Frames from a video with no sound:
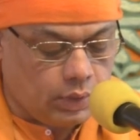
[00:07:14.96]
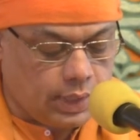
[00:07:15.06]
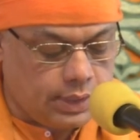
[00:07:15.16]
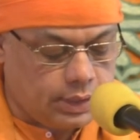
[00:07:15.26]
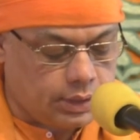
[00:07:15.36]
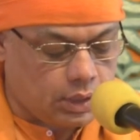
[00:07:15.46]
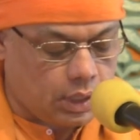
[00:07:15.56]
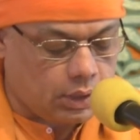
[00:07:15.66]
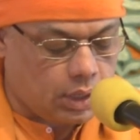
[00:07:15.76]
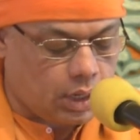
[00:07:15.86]
like it
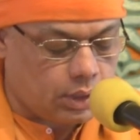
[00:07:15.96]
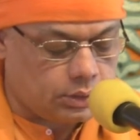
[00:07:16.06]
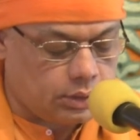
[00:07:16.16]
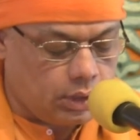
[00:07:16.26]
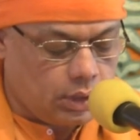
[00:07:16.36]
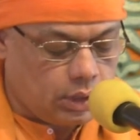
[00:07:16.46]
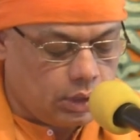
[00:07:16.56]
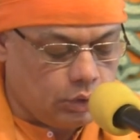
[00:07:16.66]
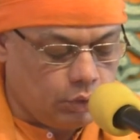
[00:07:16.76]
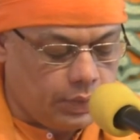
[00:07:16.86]
or not,
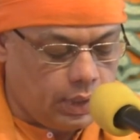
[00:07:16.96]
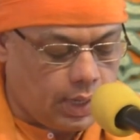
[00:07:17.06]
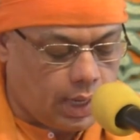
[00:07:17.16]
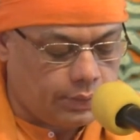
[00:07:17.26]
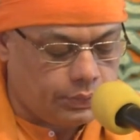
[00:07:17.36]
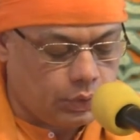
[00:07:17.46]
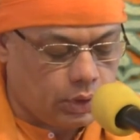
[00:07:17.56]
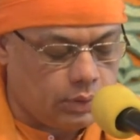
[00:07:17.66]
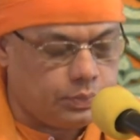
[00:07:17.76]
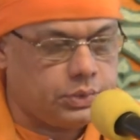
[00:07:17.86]
you will have to
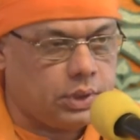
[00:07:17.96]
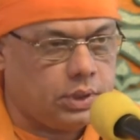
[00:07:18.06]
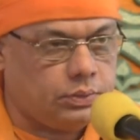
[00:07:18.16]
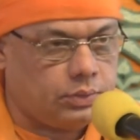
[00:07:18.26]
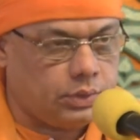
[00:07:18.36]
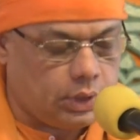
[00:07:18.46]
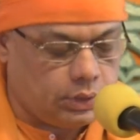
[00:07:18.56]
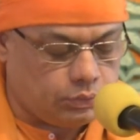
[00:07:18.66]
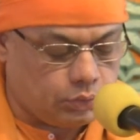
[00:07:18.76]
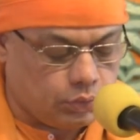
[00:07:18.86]
observe
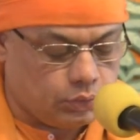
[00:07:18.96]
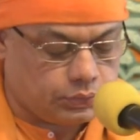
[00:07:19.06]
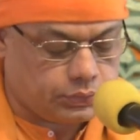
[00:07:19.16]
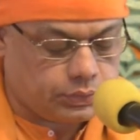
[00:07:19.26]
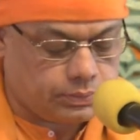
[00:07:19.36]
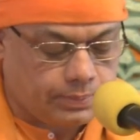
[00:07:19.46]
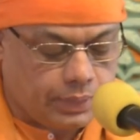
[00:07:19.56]
these rules.